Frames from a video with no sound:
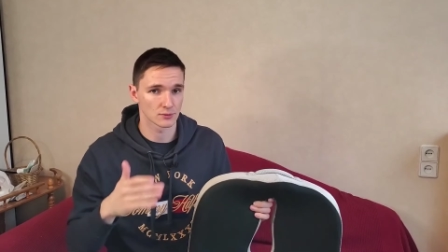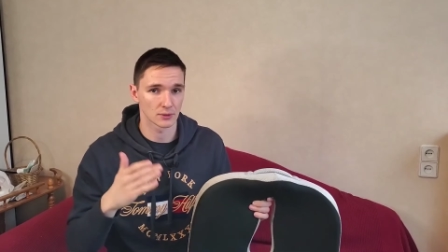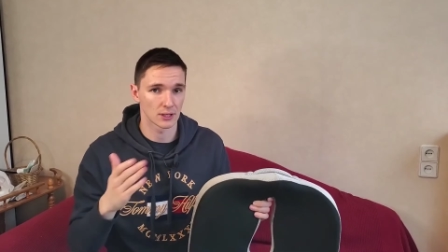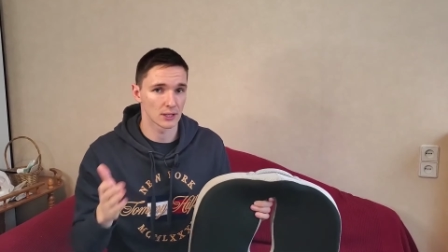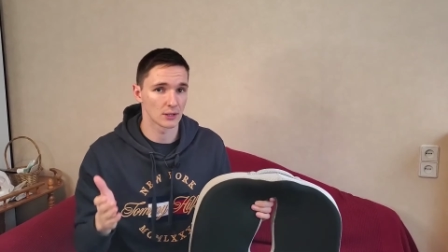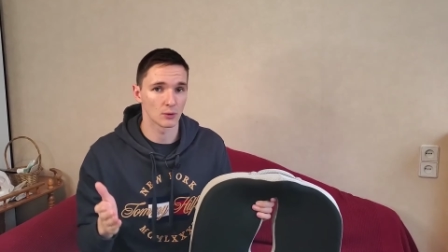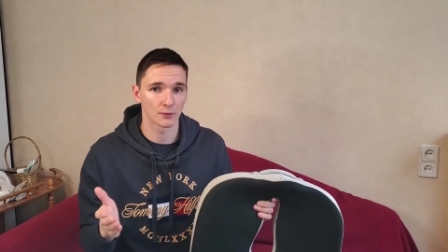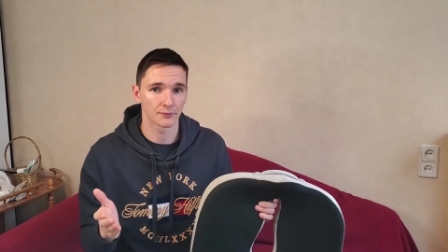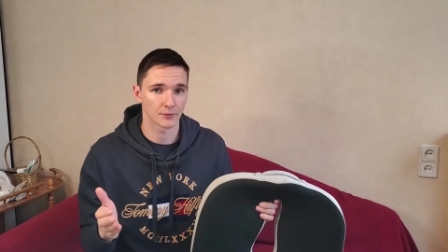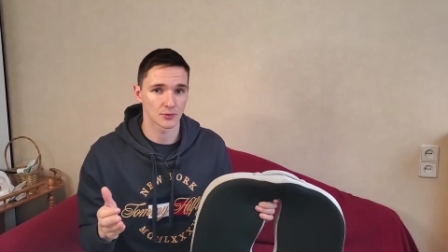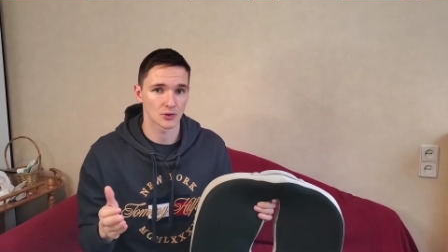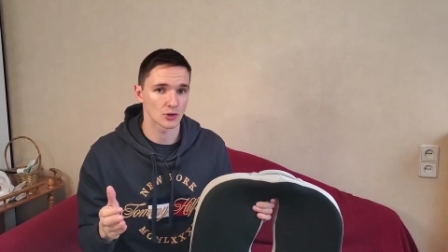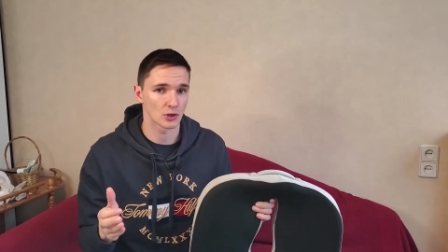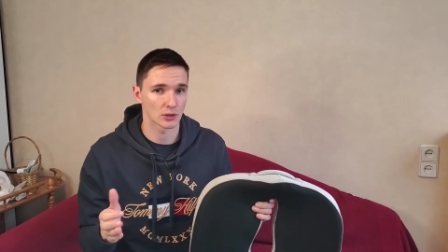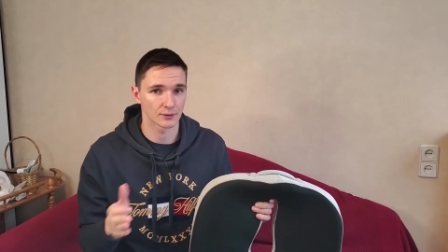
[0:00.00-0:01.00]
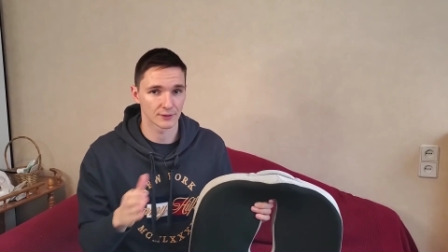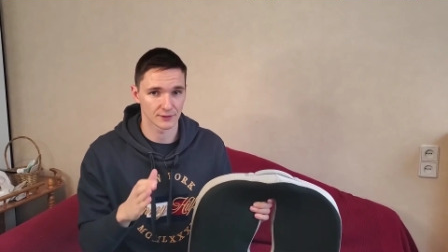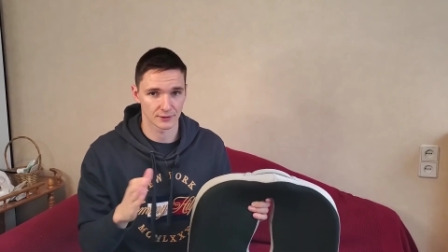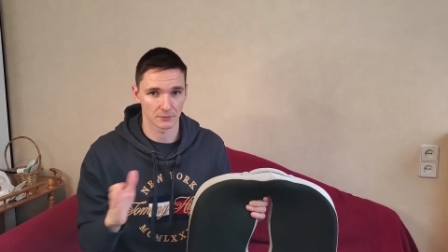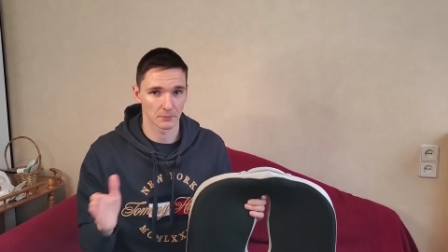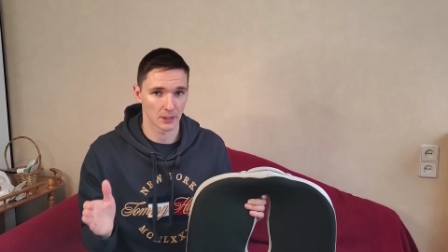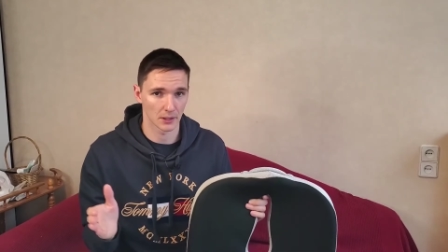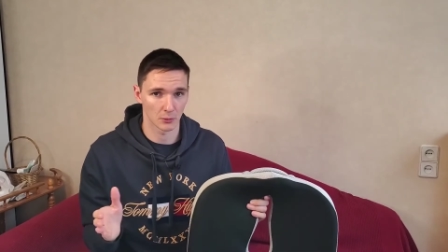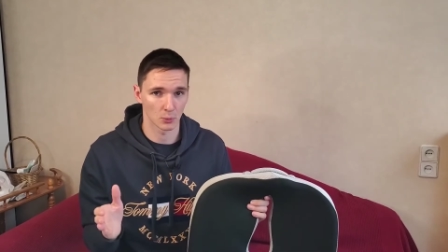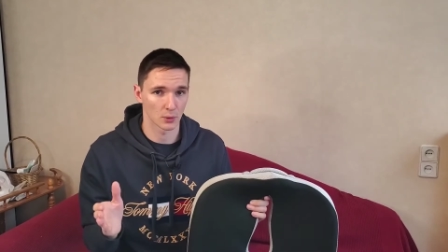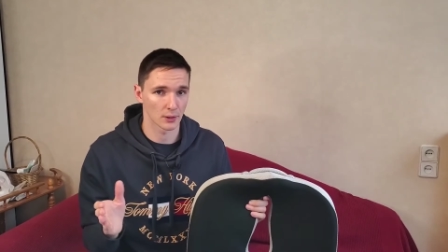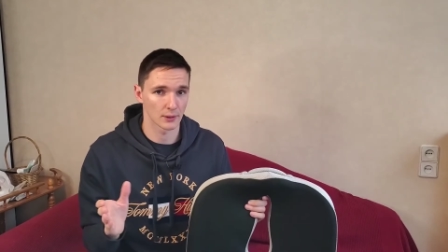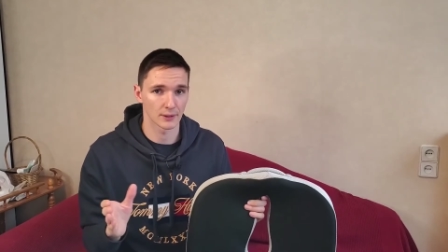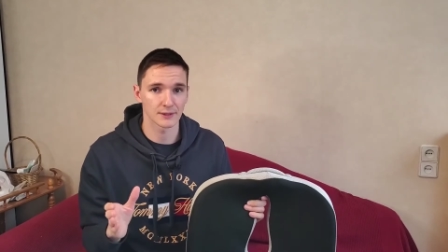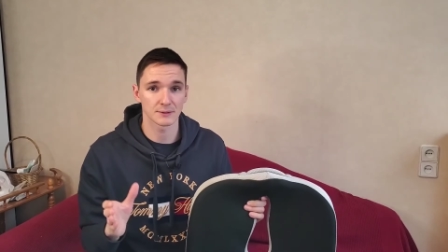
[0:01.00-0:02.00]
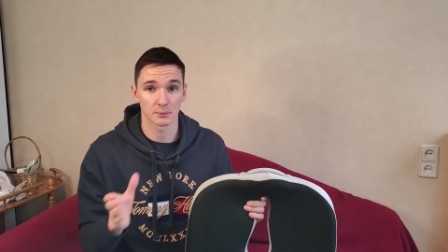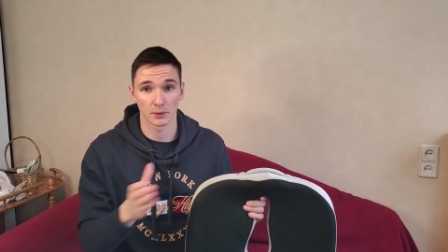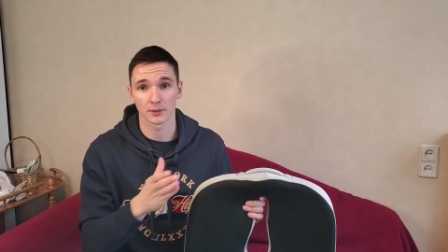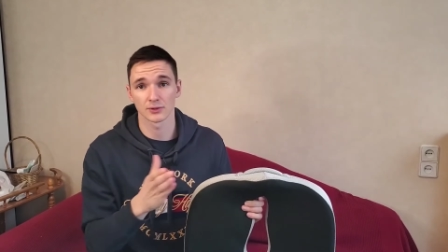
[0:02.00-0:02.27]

on any office chair it doesn't matter what it is but